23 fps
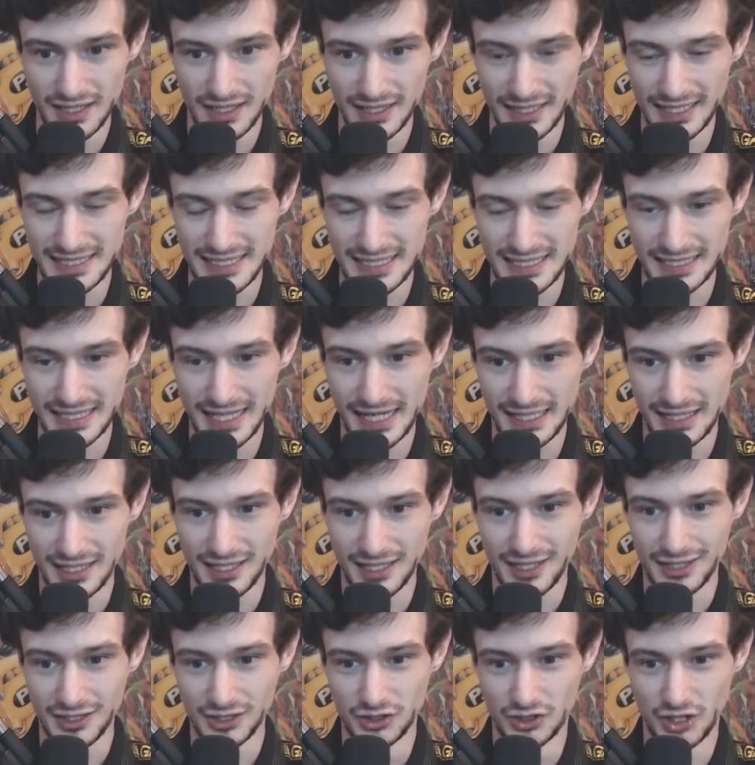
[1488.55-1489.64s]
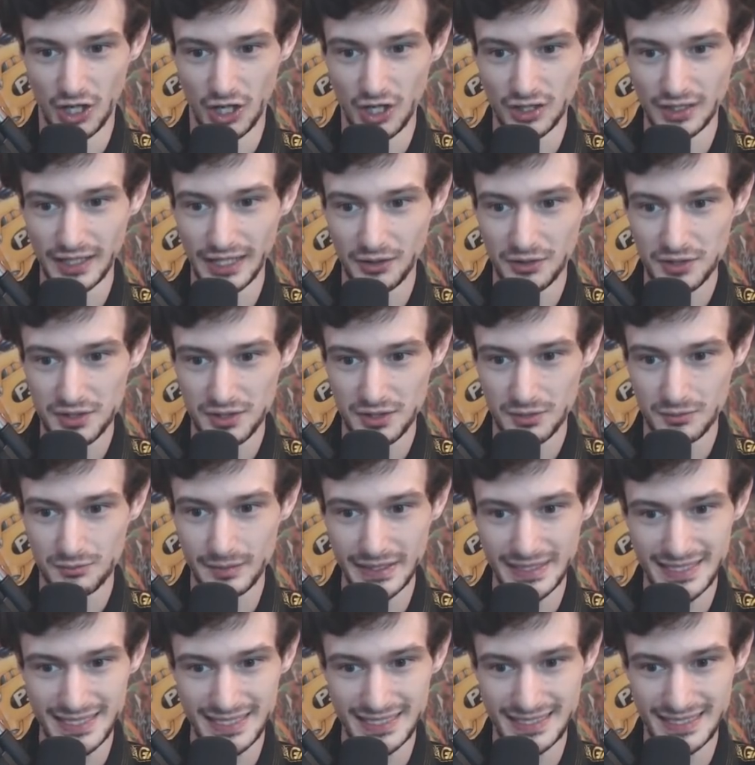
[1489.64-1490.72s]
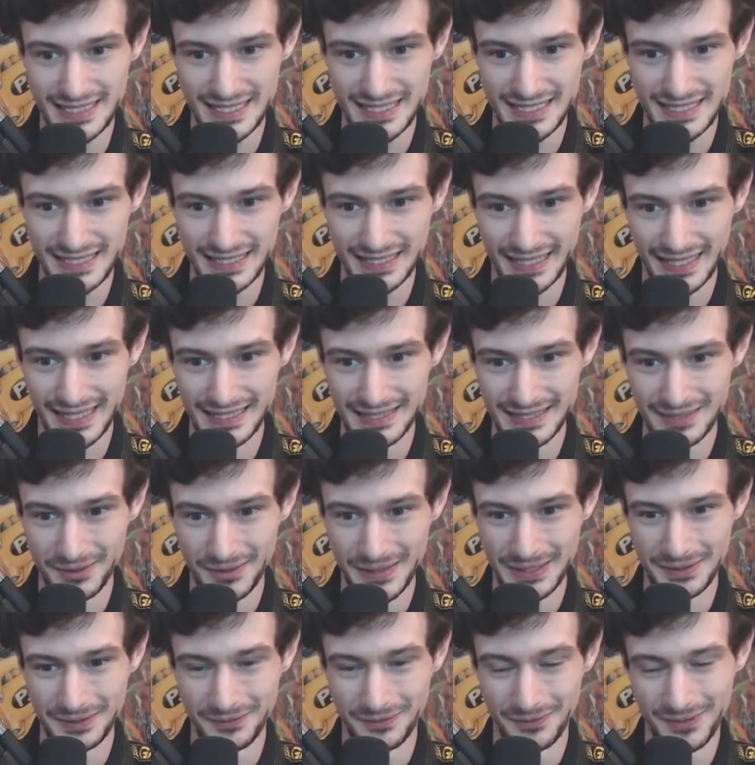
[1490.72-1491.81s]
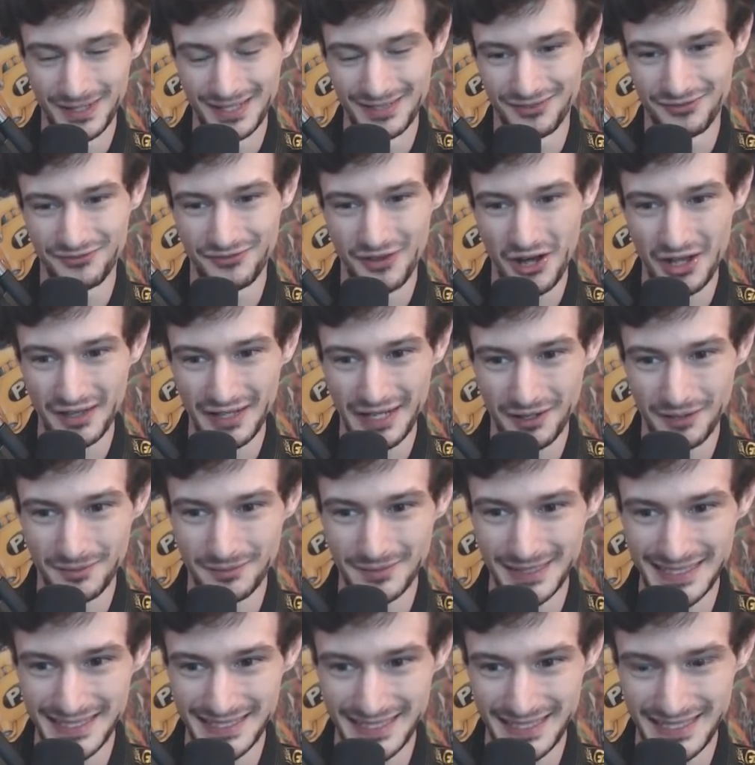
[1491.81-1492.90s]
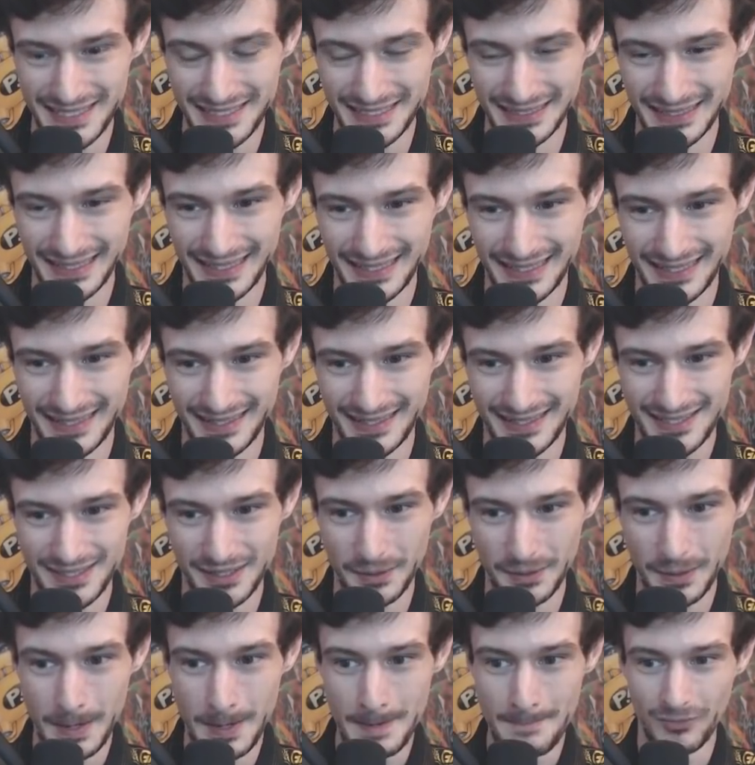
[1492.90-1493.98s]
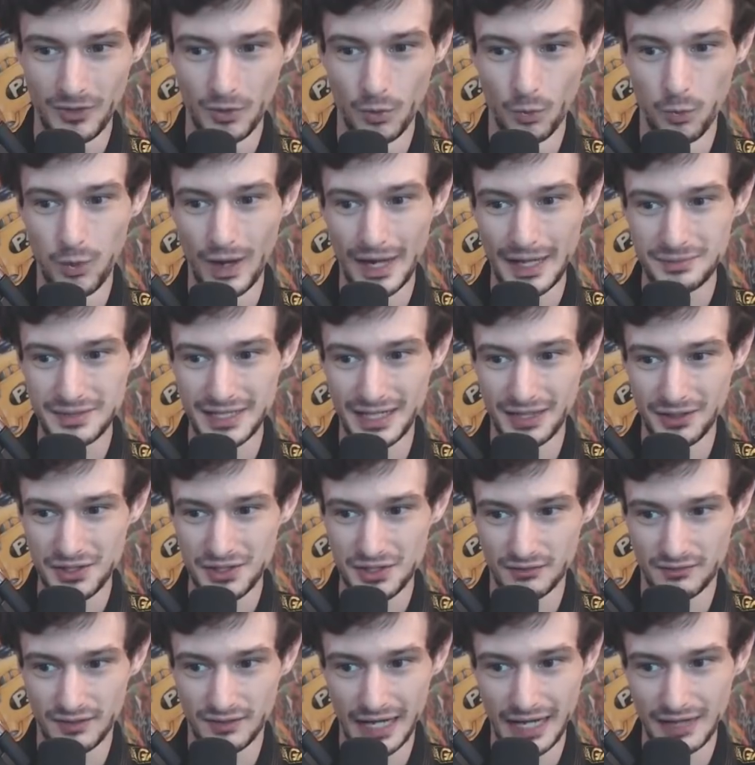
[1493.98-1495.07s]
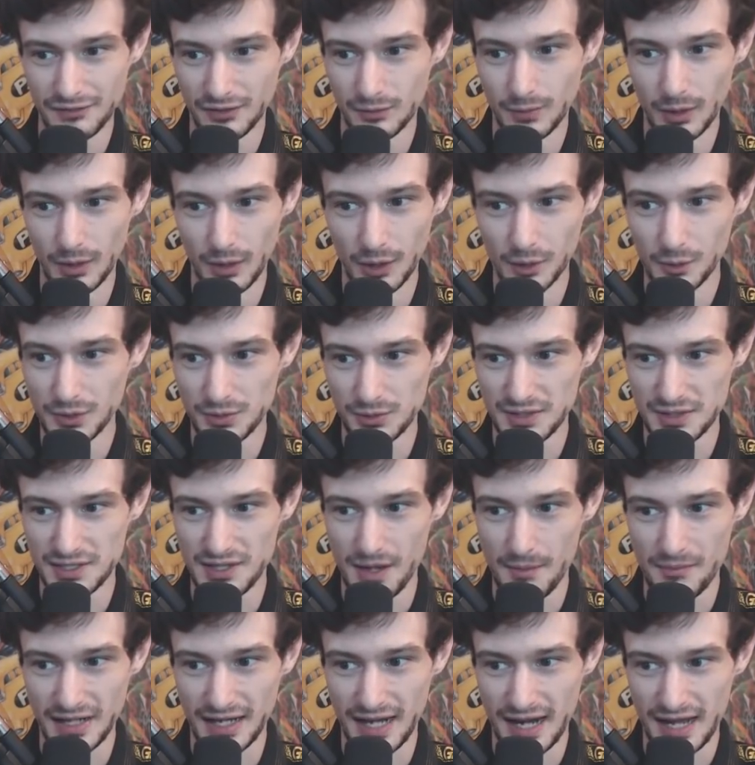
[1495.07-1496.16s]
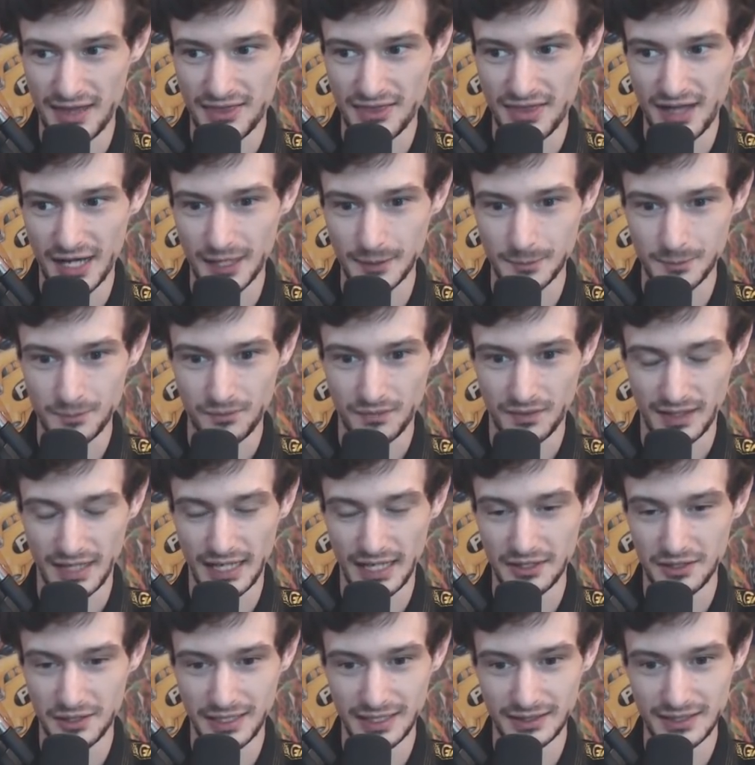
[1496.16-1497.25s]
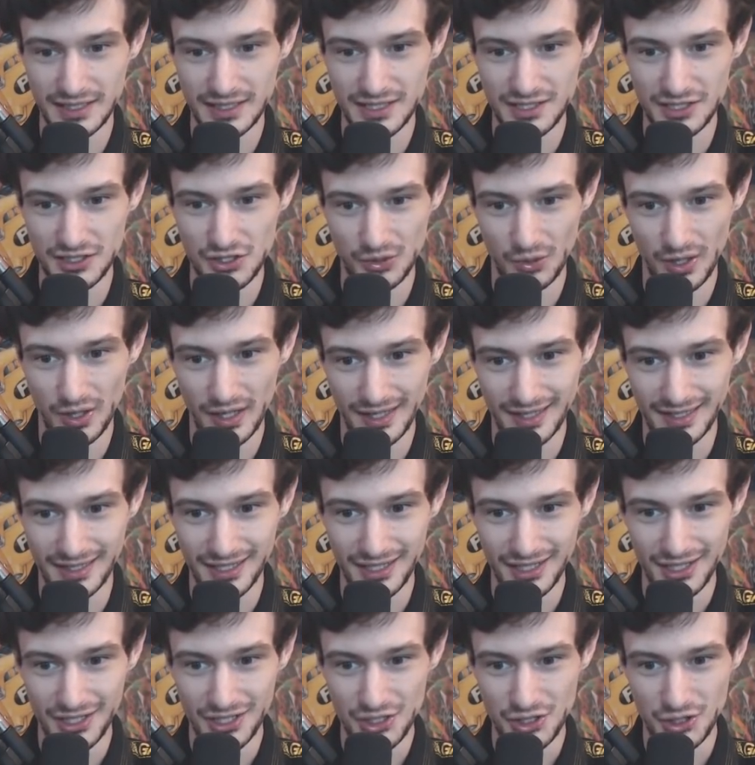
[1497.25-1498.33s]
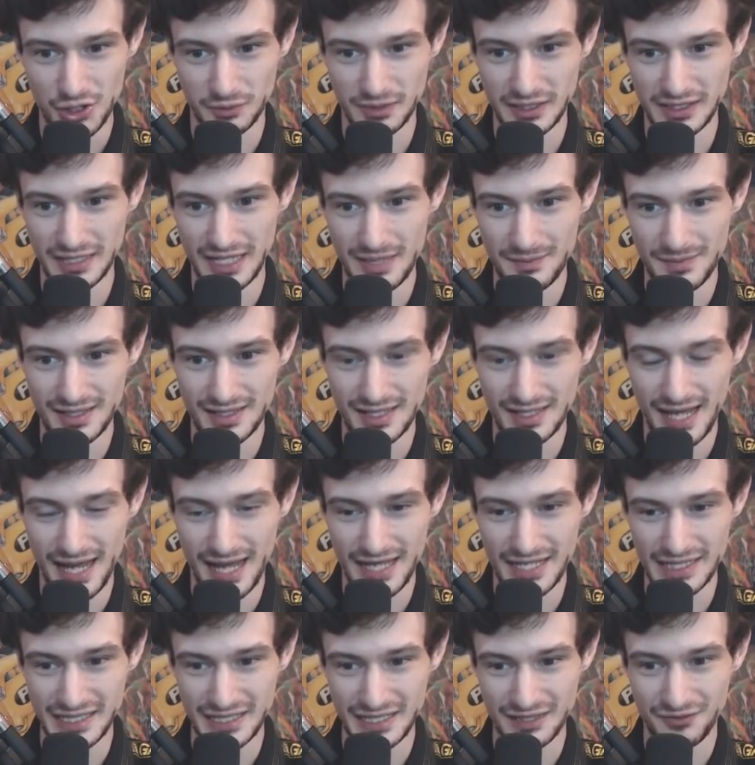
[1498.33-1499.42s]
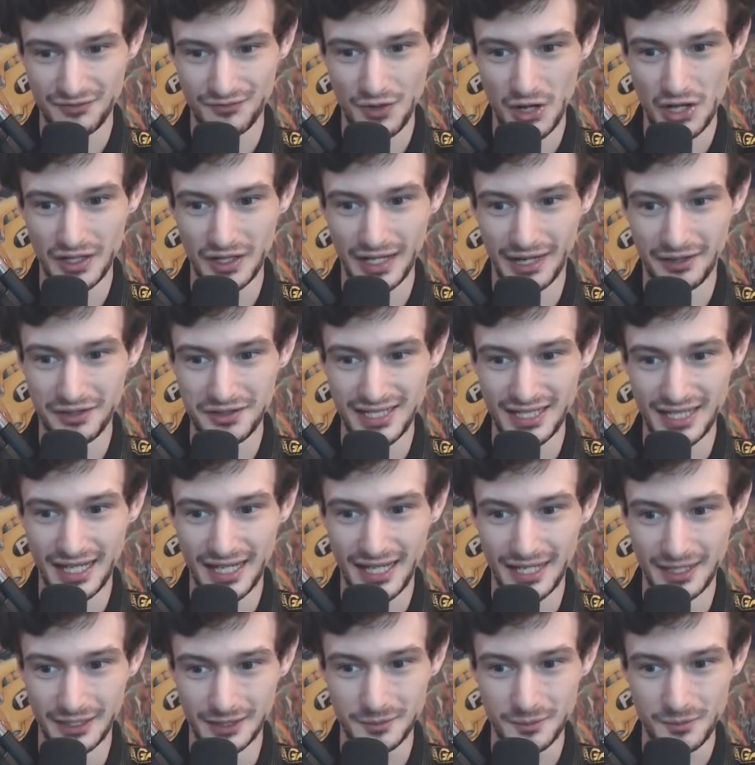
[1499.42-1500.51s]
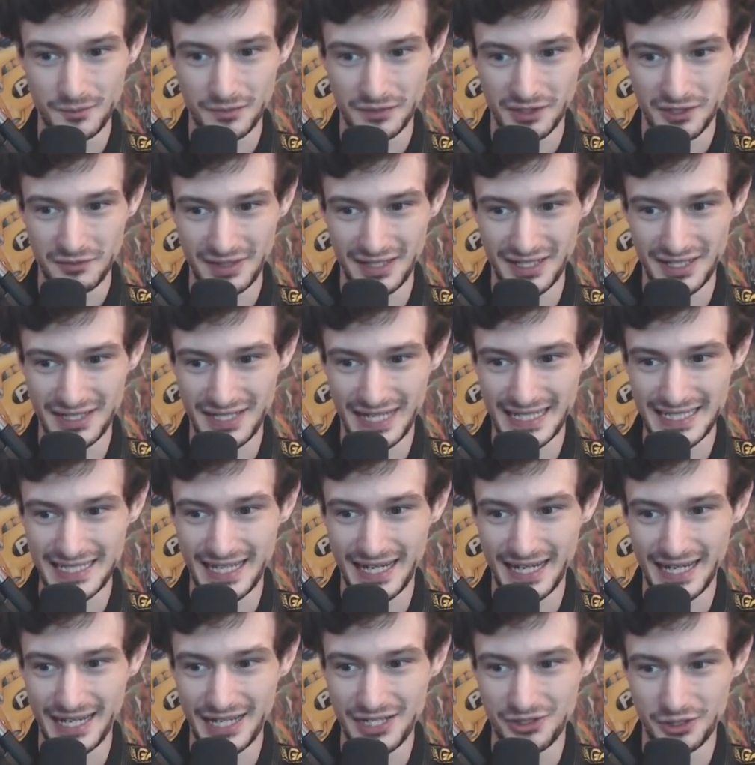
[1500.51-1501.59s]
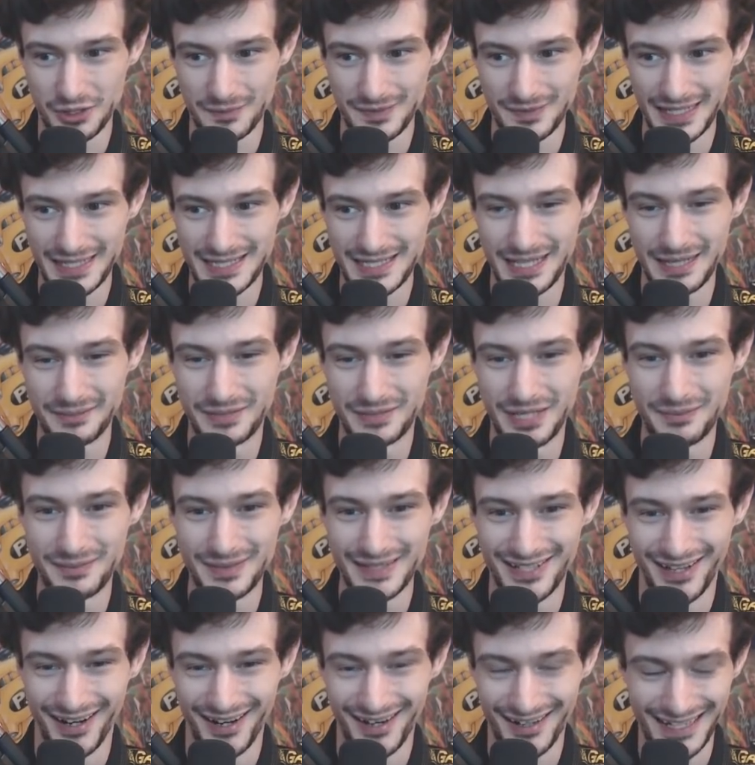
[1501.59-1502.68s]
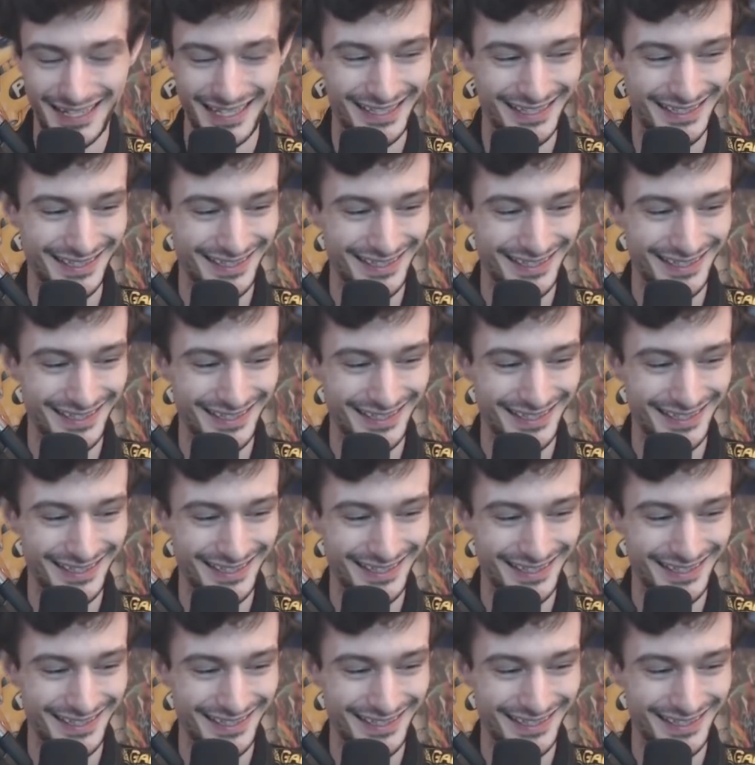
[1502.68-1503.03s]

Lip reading: It's like Fallout meets Disneyland. Wait, Fallout meets Disneyland? I think so. Wiped out survival mode, which was something I thought I could at least enjoy. Should rename it as Fallout 10, because that's the age group they seem to be targeting.